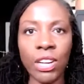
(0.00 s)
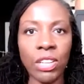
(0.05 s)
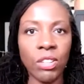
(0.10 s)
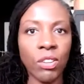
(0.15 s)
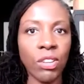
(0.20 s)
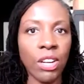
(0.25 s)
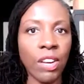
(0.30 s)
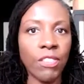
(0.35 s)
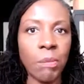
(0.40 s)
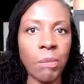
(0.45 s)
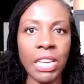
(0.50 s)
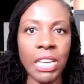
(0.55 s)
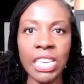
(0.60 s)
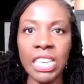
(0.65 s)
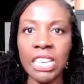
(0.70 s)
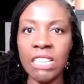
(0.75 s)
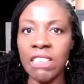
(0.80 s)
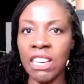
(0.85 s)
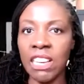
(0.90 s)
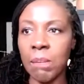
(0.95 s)
I can look after my
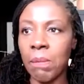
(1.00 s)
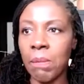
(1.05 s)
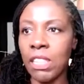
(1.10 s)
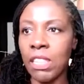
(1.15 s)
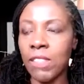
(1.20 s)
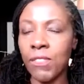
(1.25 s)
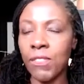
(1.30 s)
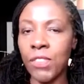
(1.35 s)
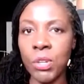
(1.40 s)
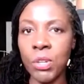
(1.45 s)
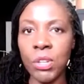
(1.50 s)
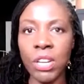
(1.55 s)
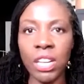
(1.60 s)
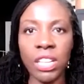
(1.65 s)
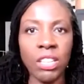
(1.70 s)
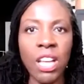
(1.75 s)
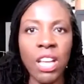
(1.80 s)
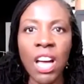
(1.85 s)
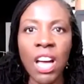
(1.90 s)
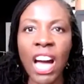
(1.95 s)
kids. I can buy the food.
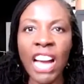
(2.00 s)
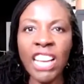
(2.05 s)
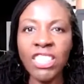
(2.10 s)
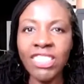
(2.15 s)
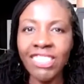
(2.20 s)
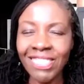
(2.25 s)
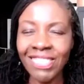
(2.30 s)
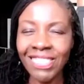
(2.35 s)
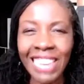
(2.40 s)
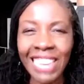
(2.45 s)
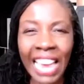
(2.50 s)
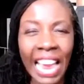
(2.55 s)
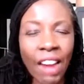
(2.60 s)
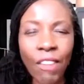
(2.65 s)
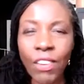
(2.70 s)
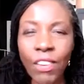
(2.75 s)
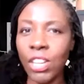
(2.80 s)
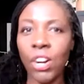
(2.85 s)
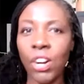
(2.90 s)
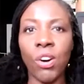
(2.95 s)
I can just
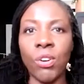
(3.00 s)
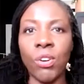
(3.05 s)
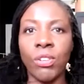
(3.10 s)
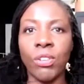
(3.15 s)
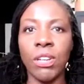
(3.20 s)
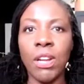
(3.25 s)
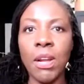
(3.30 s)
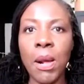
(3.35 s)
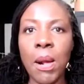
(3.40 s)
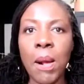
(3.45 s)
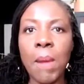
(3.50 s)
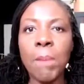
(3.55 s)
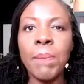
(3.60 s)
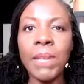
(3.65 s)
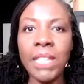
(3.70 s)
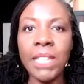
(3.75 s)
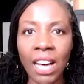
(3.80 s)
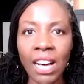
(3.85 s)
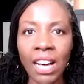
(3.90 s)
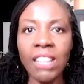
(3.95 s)
carry on
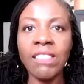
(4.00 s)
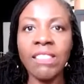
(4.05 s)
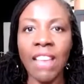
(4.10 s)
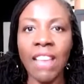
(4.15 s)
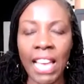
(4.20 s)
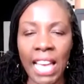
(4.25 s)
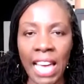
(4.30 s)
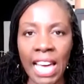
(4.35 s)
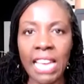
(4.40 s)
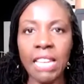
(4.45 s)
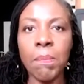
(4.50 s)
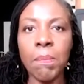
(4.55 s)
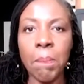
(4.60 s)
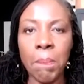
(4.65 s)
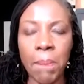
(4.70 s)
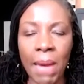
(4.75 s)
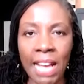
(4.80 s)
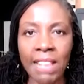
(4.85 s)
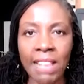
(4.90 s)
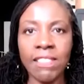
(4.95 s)
because I had
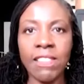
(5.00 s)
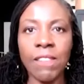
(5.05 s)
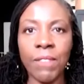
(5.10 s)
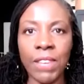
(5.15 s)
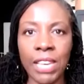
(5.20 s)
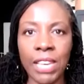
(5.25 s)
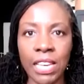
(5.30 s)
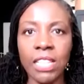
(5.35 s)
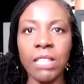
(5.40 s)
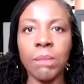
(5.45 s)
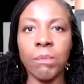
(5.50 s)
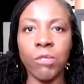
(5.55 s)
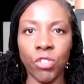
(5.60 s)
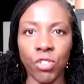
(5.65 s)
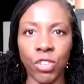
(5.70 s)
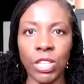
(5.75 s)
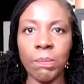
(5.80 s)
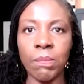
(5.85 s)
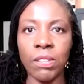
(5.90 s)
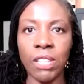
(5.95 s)
passive income
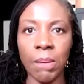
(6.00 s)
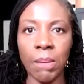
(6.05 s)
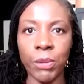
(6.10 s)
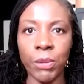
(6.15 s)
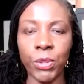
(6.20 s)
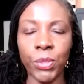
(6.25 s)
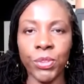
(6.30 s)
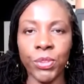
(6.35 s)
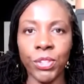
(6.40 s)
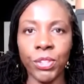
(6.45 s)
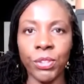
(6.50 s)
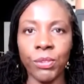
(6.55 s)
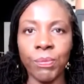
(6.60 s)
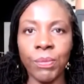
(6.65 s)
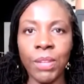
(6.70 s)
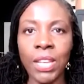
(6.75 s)
streams coming through.